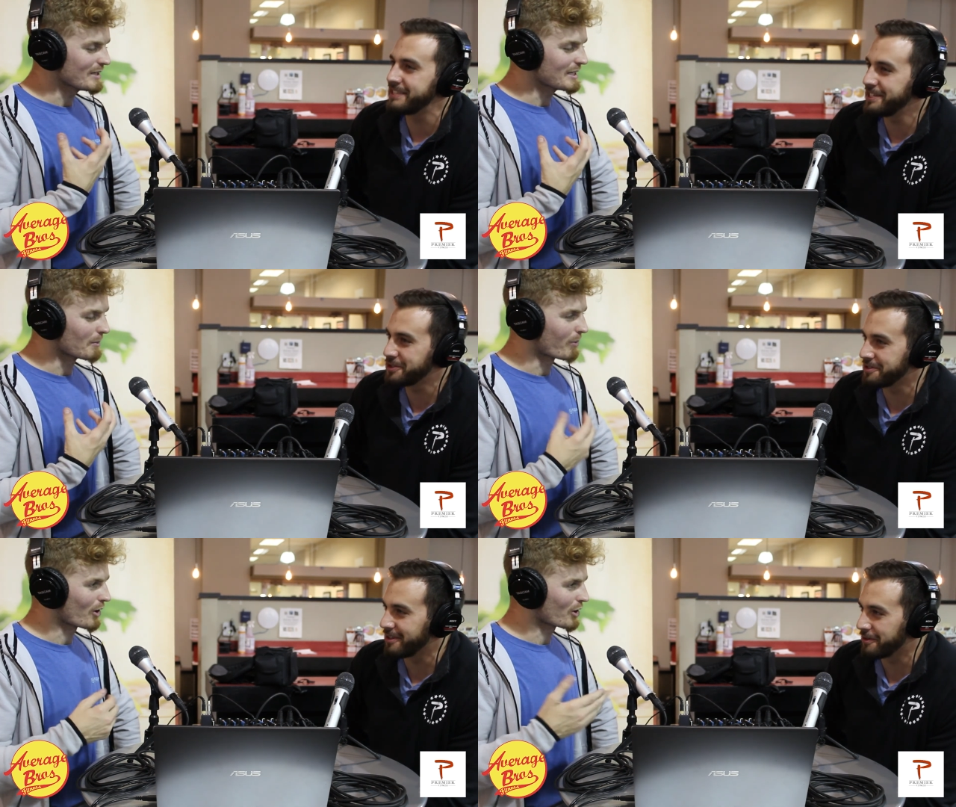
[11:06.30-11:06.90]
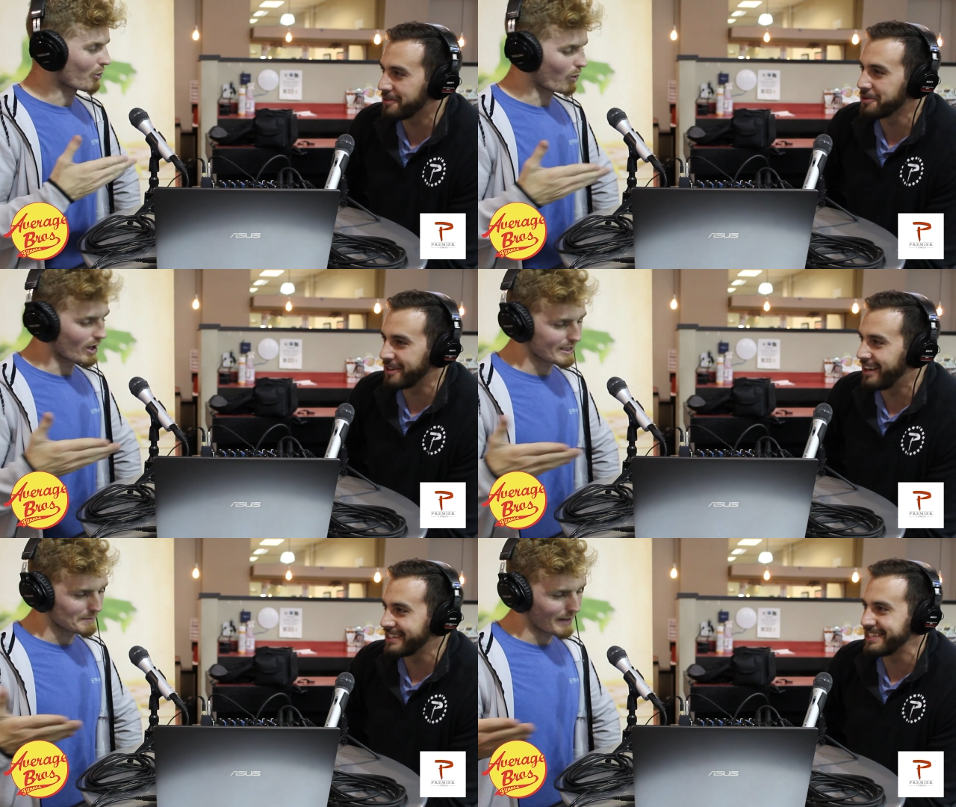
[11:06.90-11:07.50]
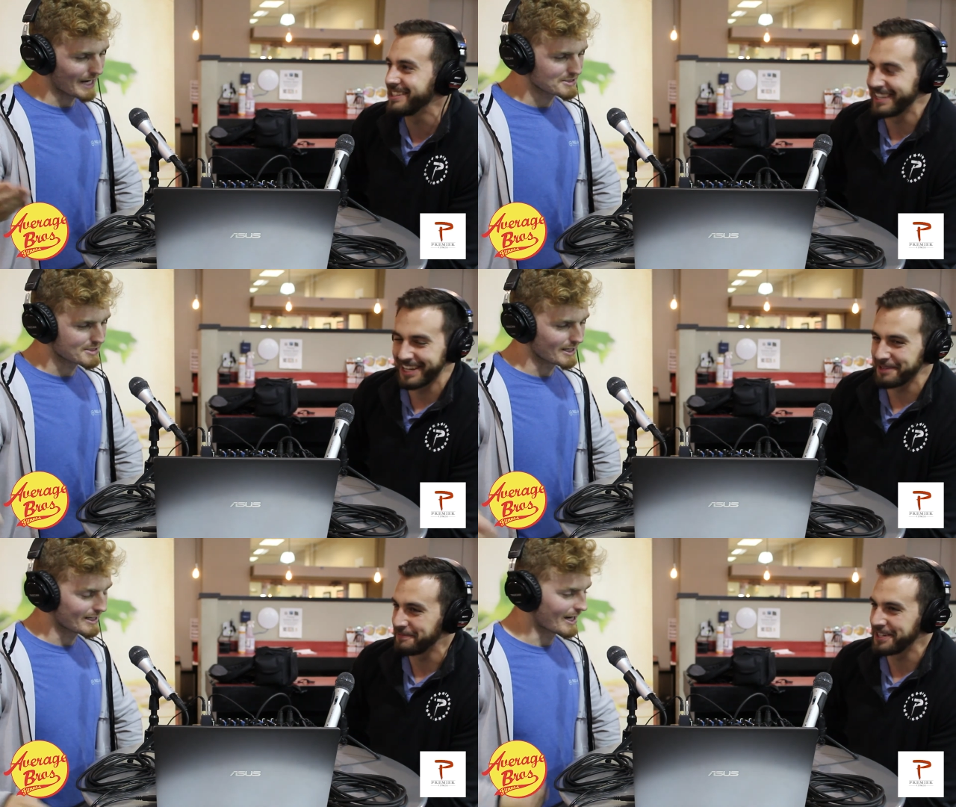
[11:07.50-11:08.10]
Speaker 1: I, you eat a burger the, walking
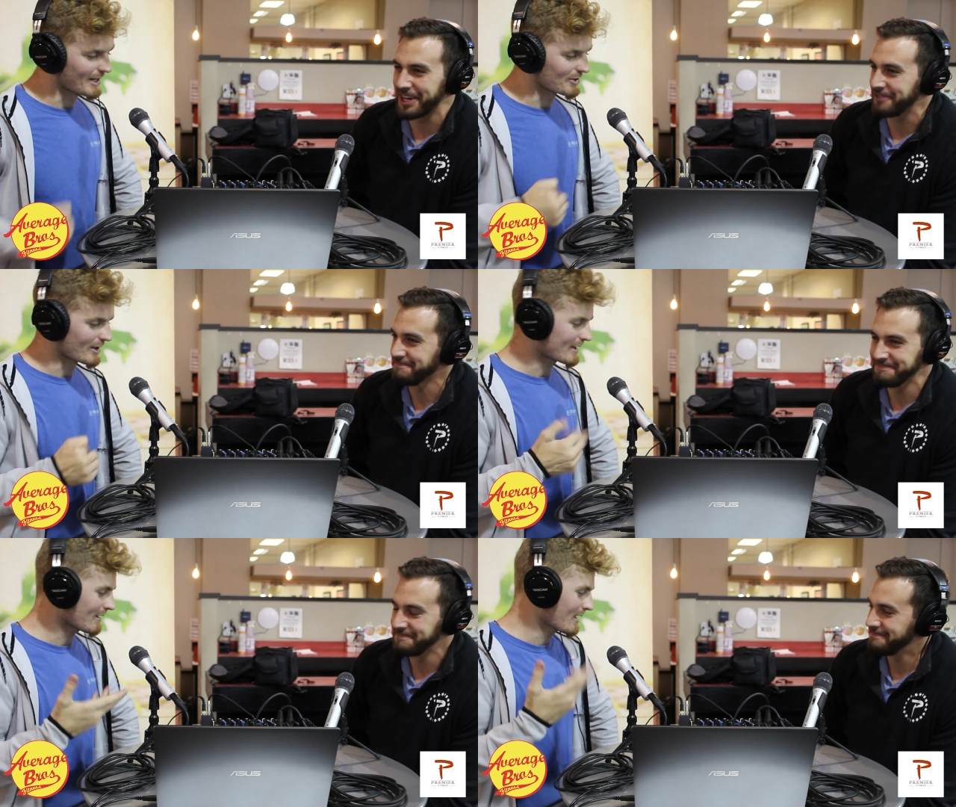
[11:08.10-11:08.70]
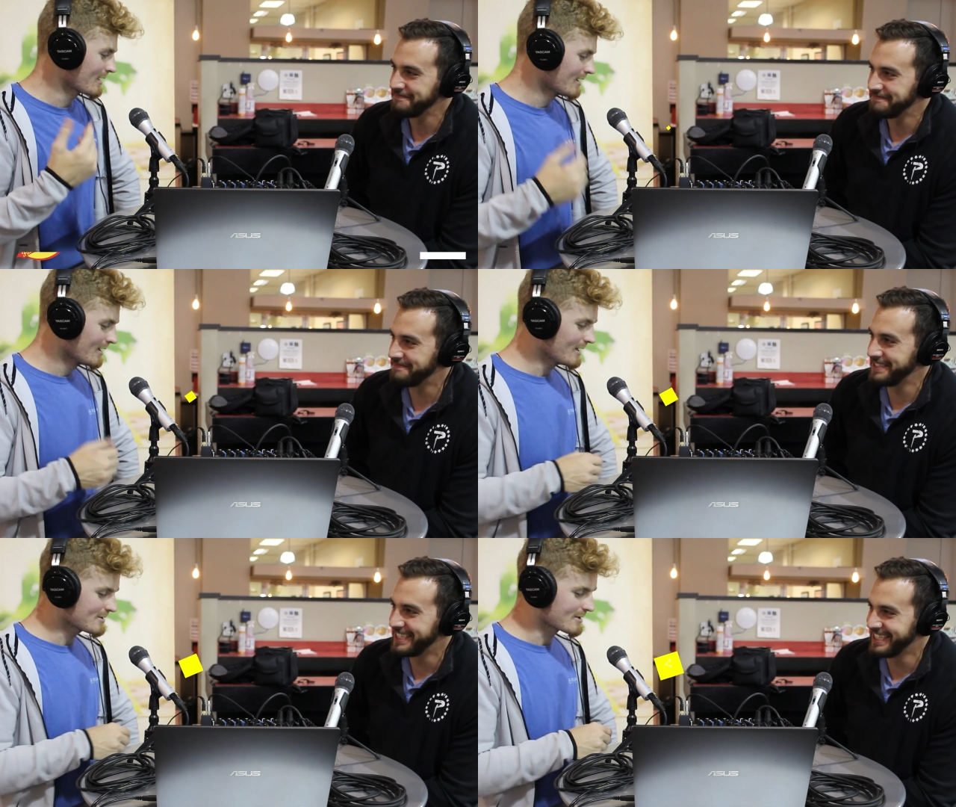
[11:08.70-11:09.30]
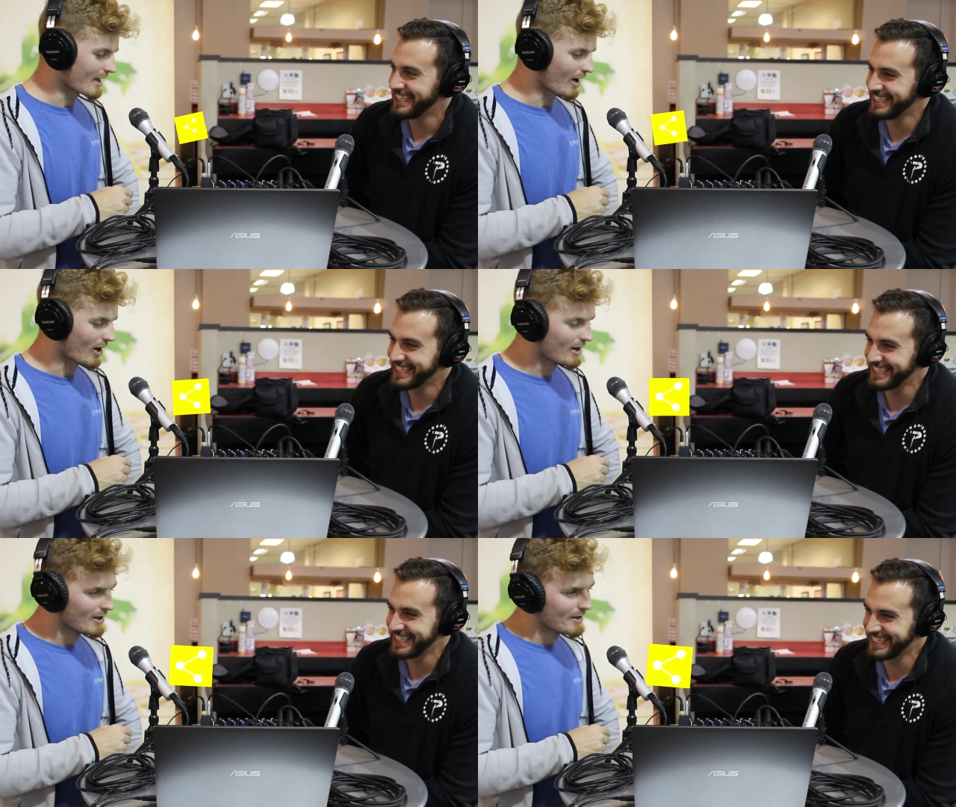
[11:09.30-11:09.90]
past it. Yeah, you're like, eh, it's
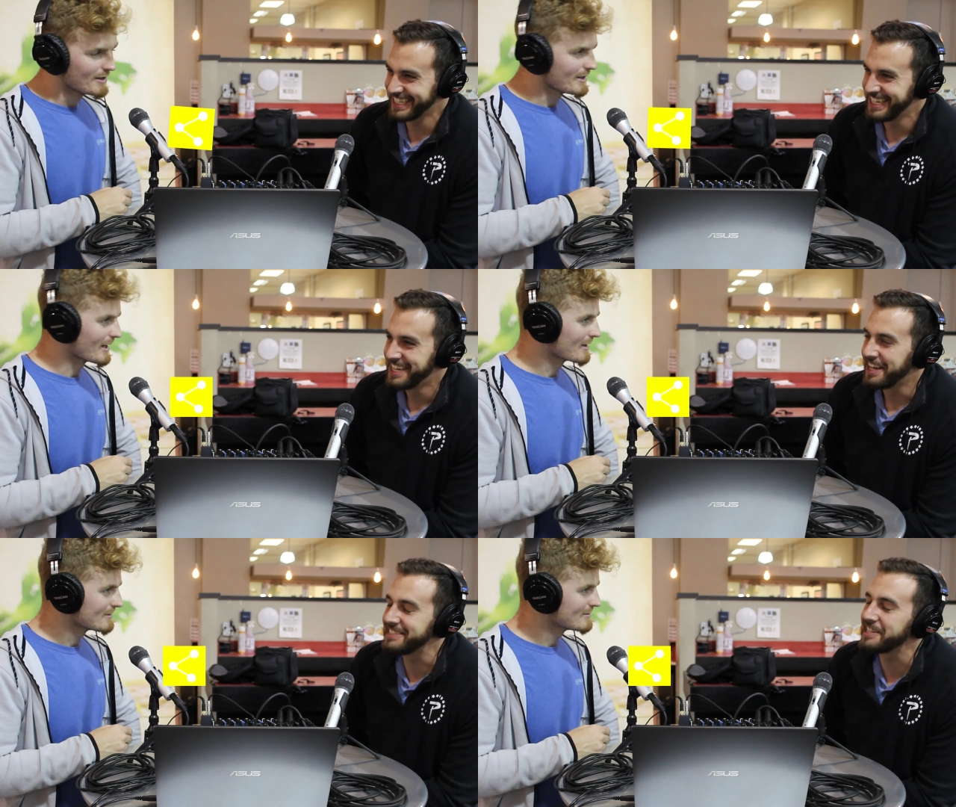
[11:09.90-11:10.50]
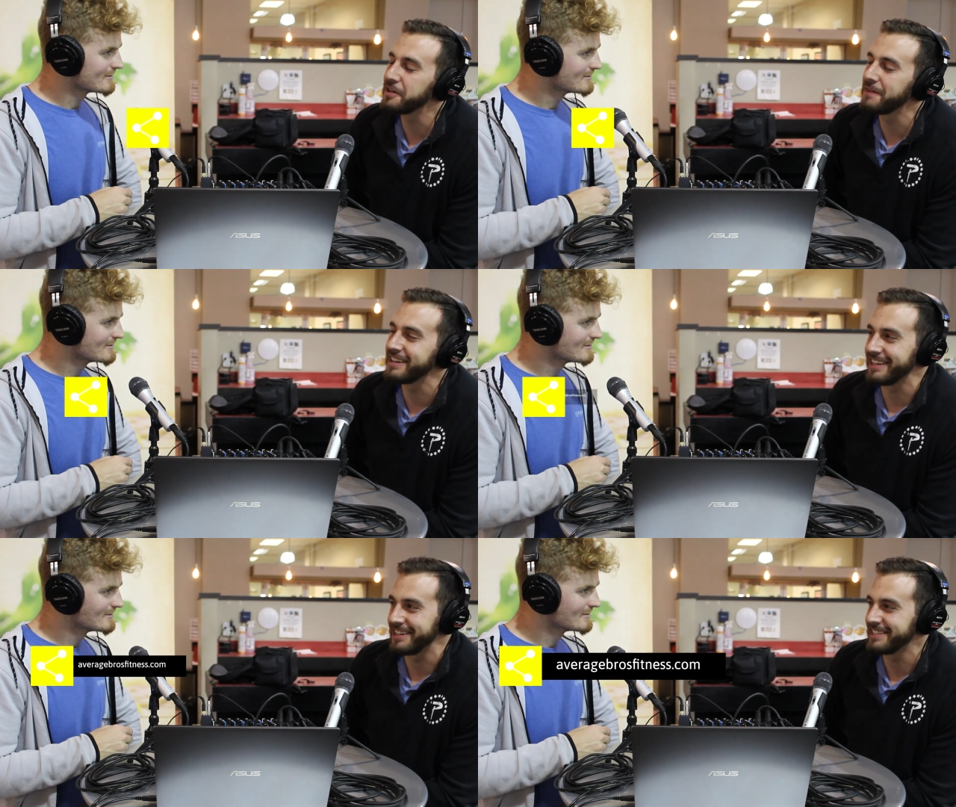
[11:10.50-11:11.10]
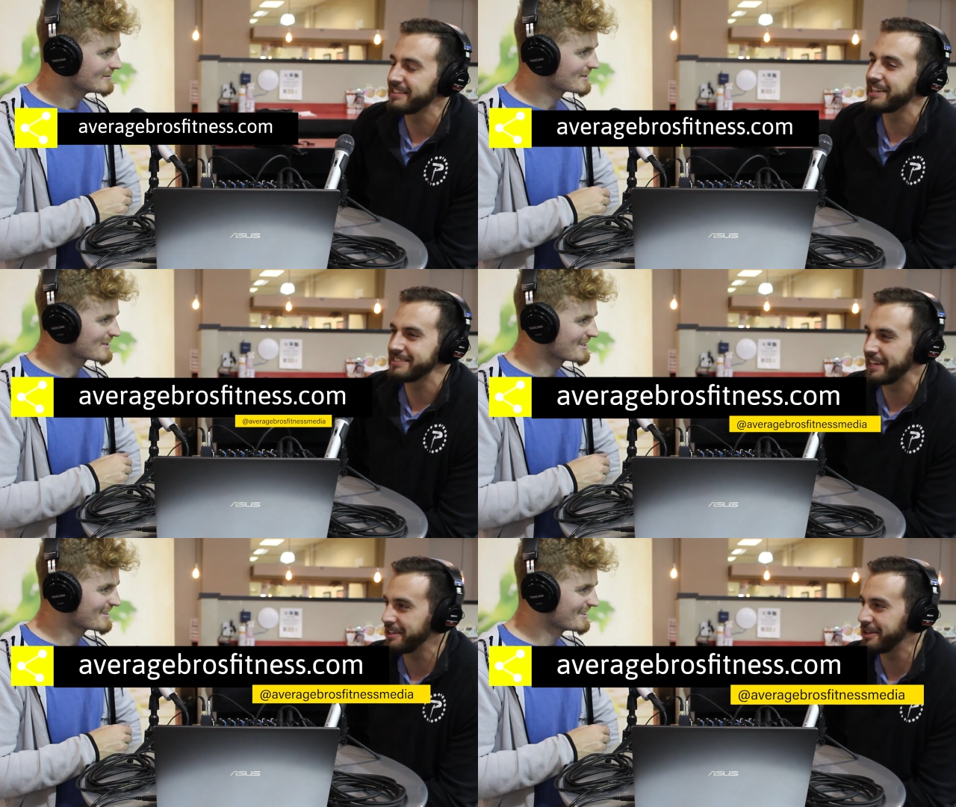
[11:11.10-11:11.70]
there. Yeah, it's there if I need it. It's like
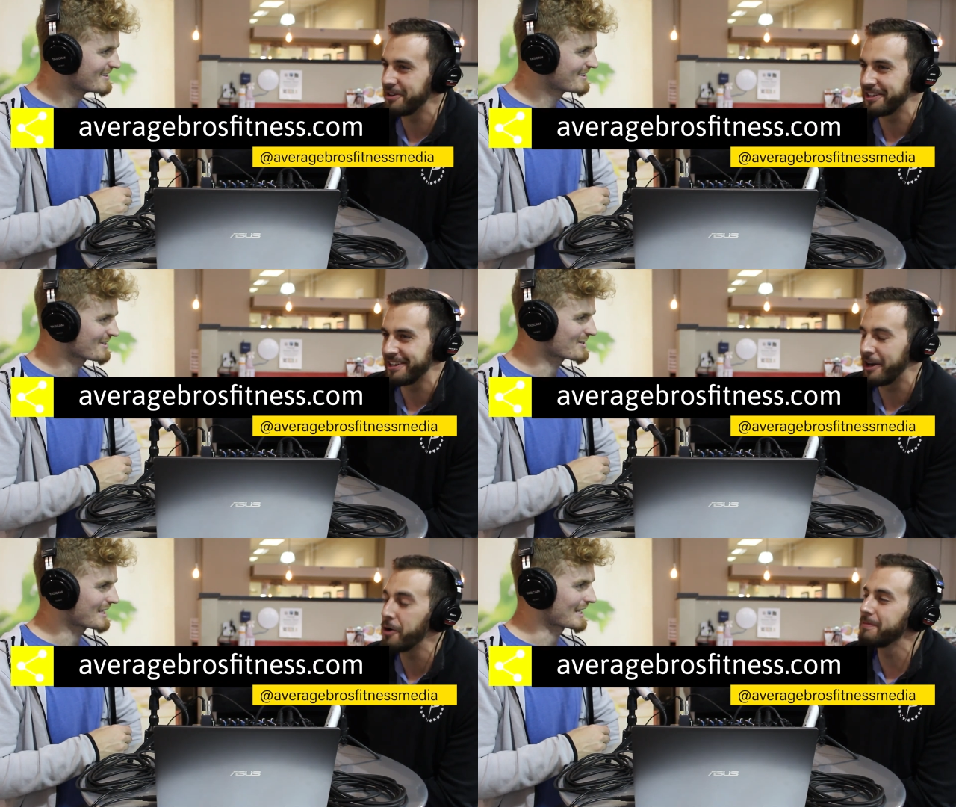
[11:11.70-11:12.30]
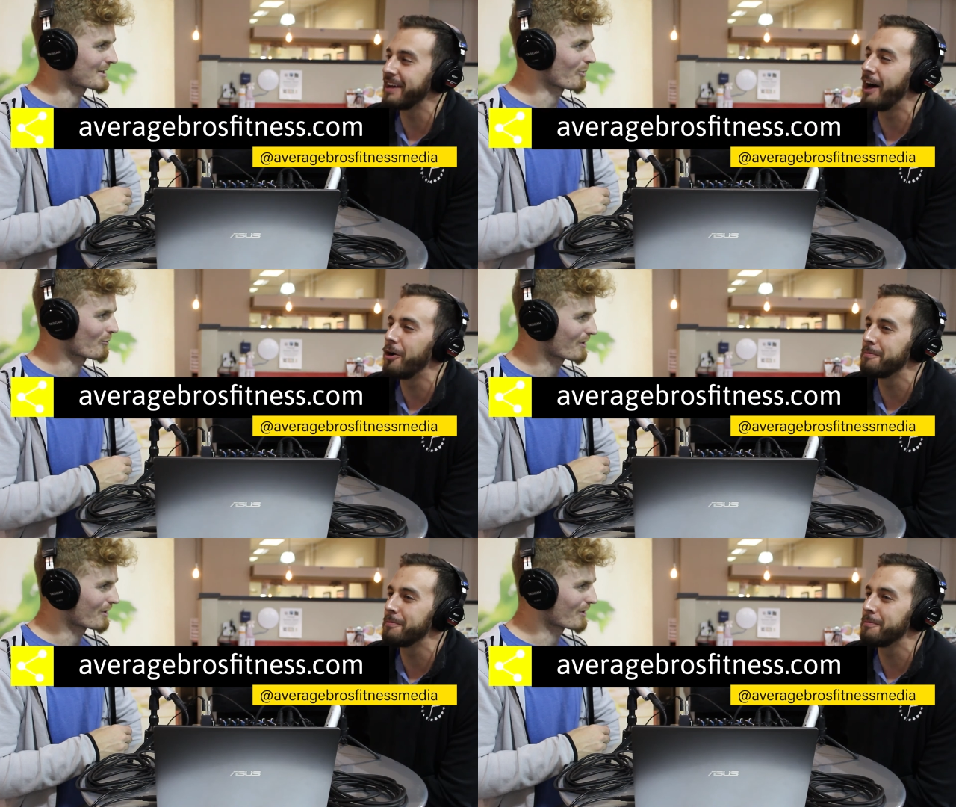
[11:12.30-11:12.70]
it's like a loaded gun. I, hopefully, I